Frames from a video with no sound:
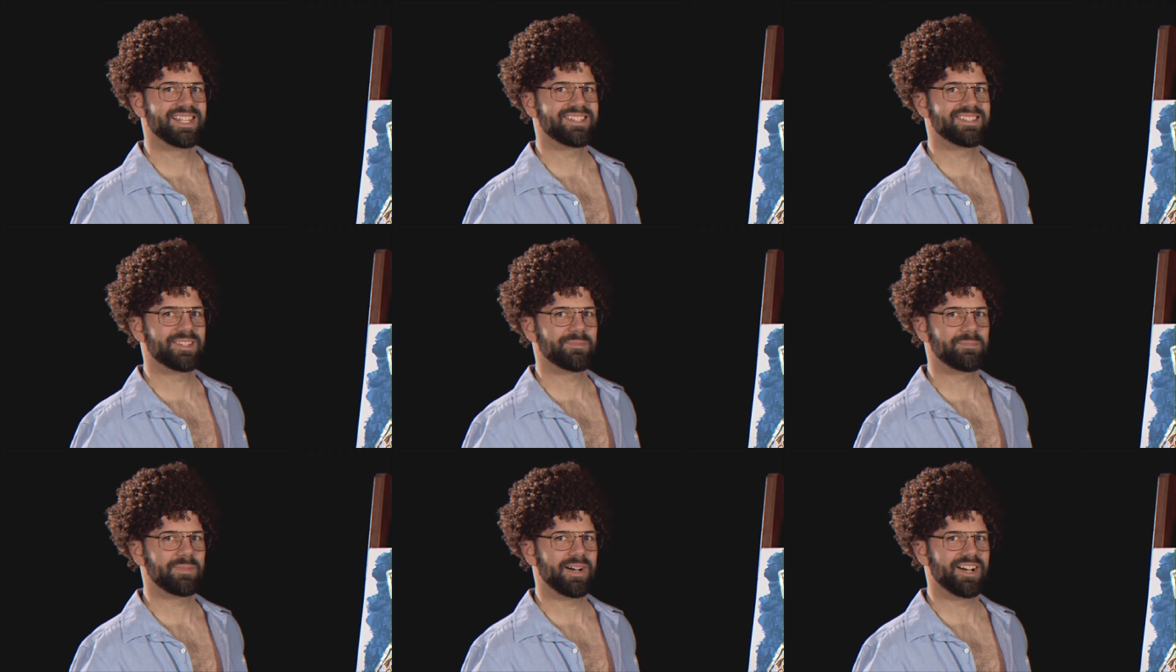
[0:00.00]

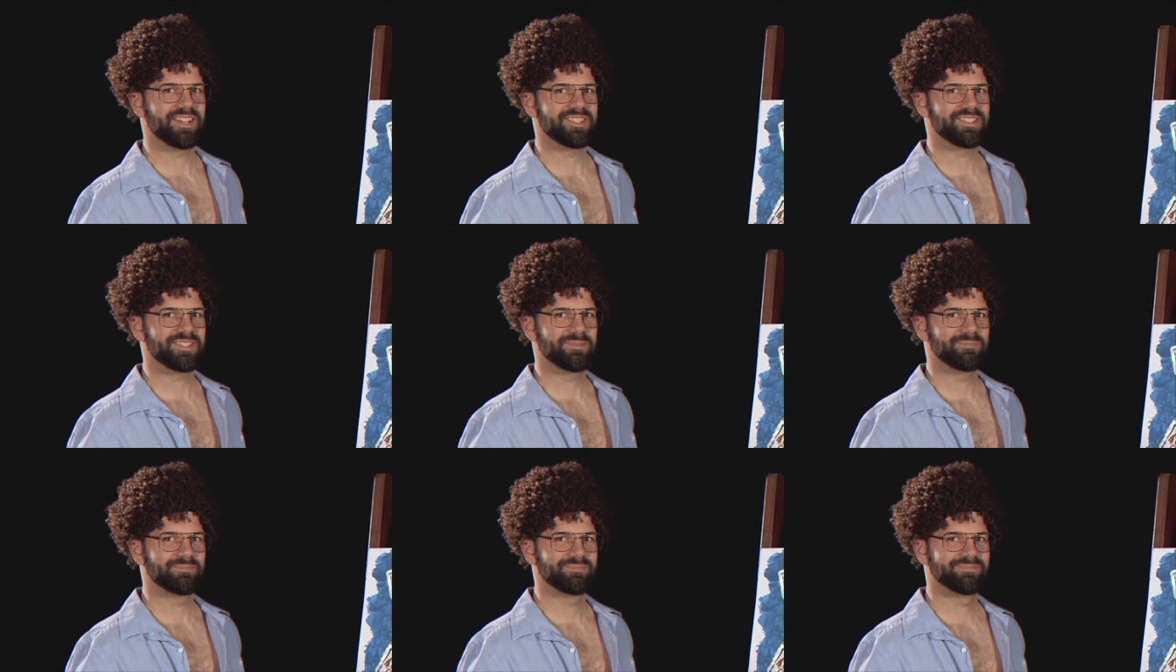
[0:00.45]
It's the
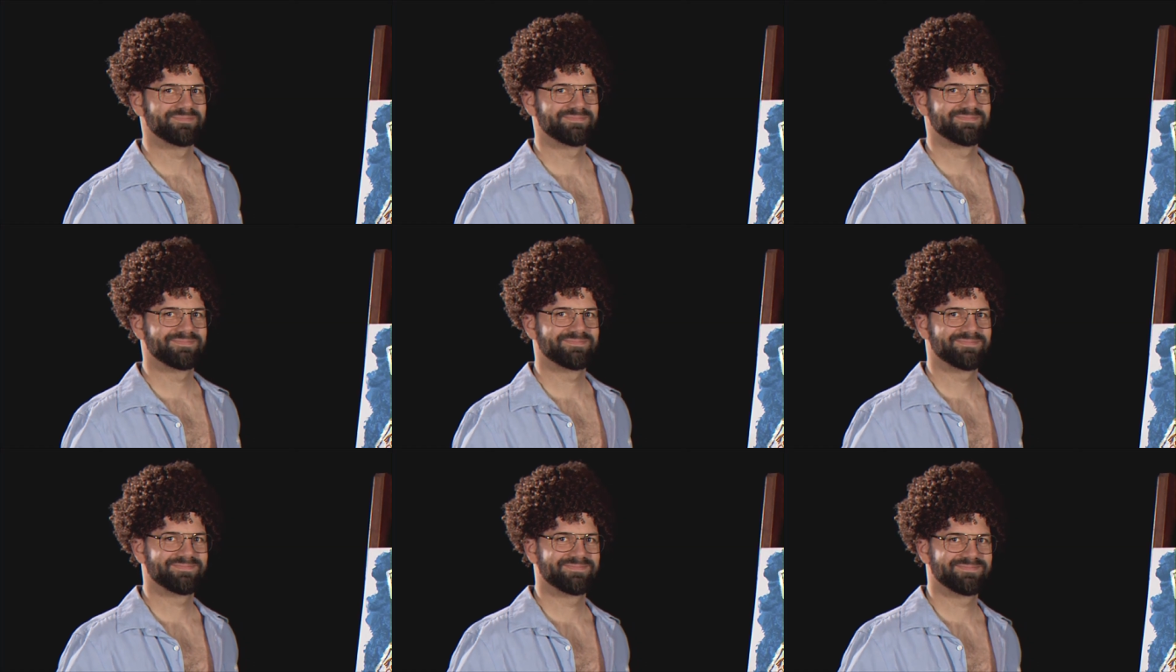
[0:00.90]
possum.
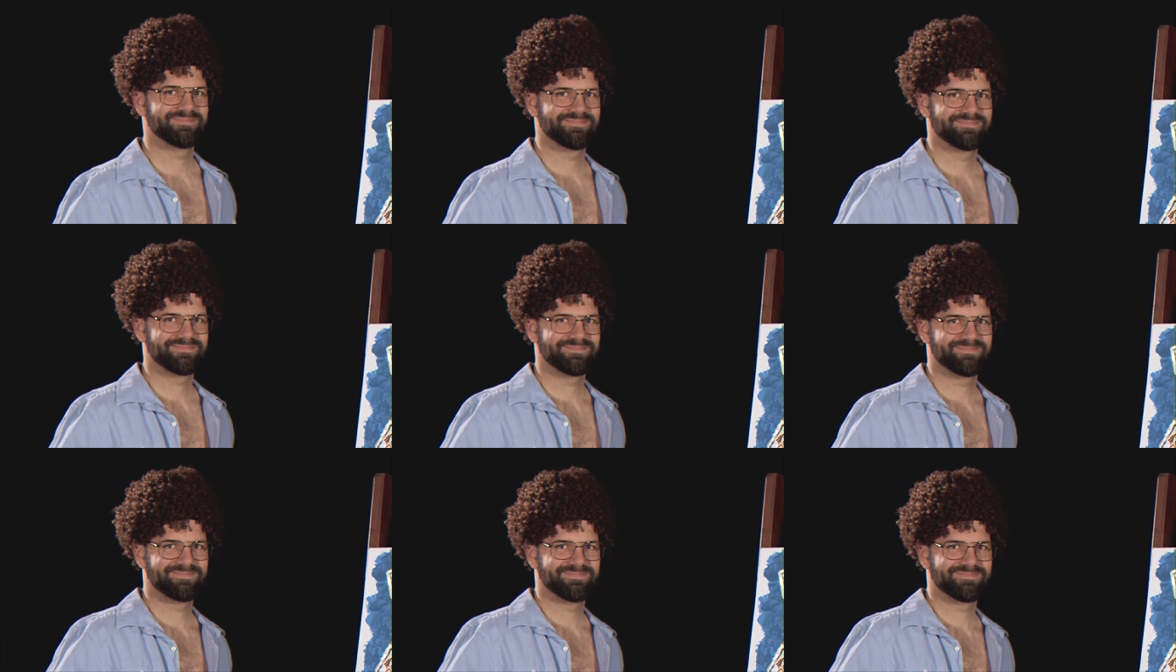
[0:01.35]

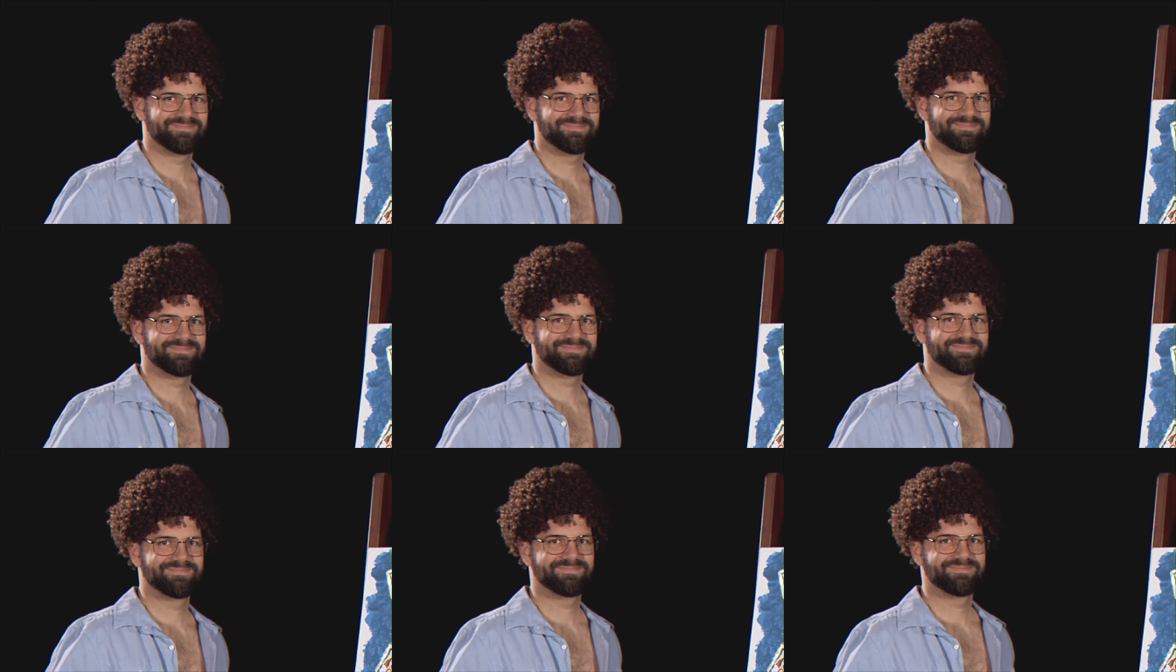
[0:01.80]

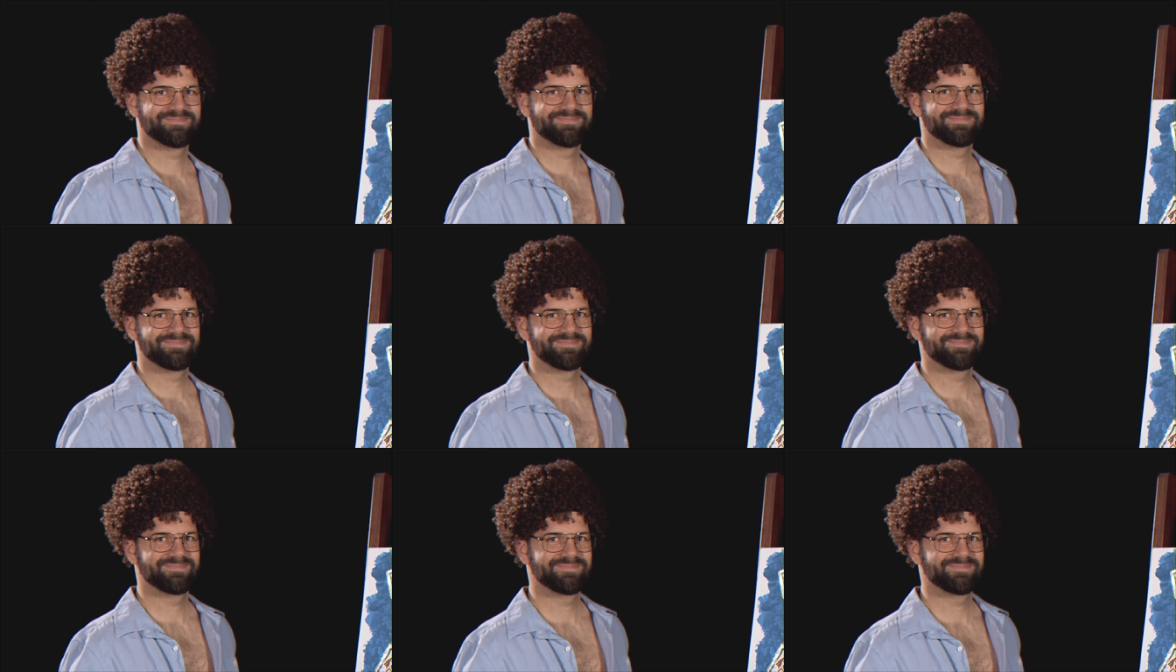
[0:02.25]
Call the